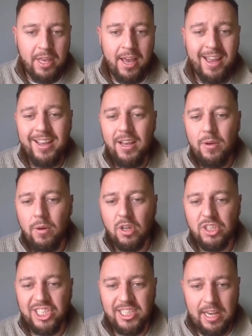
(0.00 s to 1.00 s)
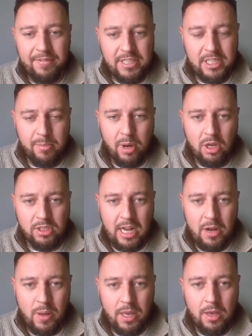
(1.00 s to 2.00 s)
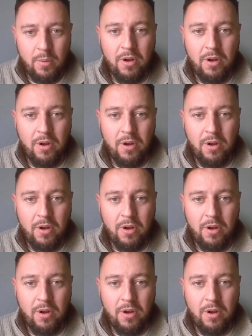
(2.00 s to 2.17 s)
Yeah, we've got 70 bars down here.